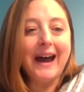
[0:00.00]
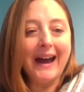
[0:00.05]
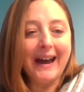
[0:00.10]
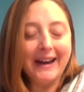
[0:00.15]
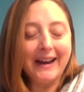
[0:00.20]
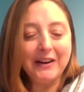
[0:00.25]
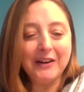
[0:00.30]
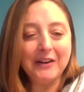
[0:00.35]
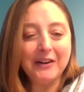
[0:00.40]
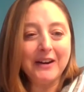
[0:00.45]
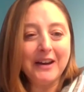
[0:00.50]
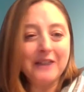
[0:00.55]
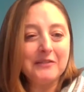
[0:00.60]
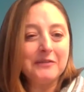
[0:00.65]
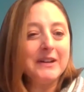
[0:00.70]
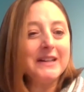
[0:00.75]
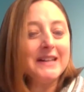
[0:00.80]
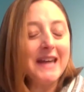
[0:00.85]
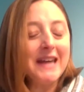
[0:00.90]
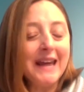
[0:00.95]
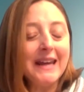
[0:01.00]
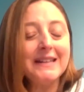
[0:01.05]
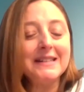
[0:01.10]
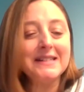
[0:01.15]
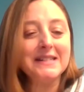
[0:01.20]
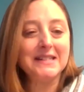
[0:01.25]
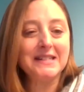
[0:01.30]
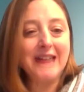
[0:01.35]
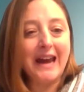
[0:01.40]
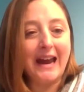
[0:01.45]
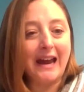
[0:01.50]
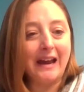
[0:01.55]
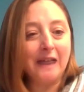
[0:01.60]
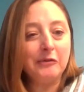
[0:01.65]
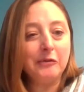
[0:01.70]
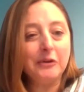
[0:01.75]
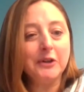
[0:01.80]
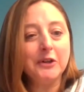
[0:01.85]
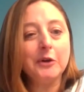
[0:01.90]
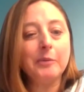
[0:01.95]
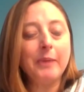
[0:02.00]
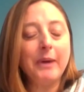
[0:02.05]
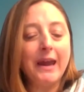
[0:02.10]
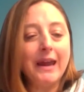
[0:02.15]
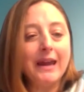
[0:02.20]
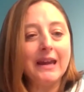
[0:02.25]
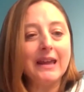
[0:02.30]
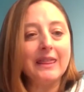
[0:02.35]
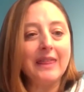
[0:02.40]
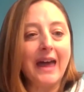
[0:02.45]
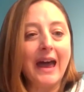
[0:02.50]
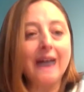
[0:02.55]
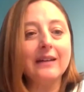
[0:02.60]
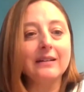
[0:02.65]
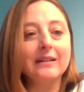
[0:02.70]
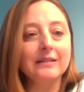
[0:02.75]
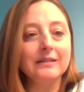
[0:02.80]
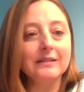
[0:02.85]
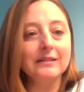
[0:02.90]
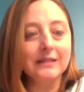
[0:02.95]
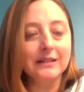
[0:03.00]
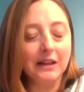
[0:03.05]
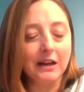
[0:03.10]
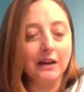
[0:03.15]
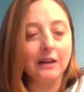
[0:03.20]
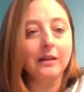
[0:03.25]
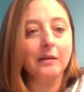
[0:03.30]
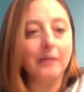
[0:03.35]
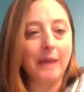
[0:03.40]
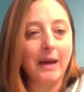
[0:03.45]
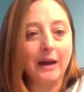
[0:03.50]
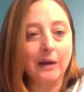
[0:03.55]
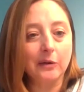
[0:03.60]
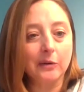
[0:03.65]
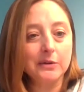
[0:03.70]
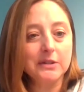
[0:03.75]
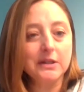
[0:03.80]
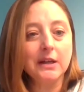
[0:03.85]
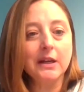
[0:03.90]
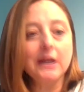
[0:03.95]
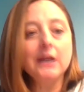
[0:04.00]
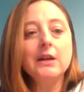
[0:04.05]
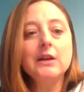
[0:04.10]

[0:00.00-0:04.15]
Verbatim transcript: hire and retain staff when you're paying that little amount?